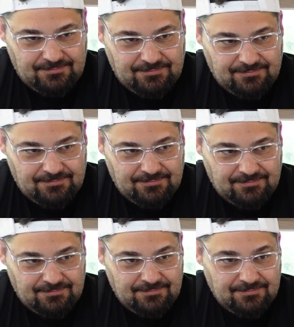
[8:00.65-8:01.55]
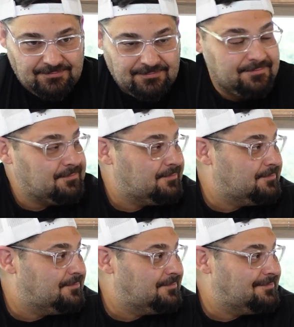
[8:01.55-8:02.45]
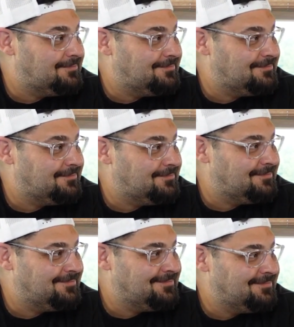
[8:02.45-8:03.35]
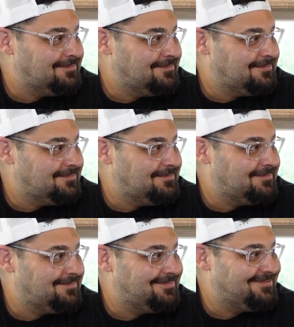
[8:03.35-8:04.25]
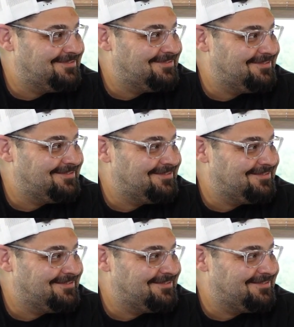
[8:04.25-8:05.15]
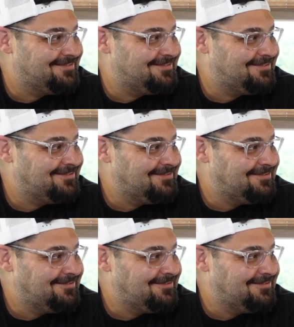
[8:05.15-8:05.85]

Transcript: This person isn't speaking.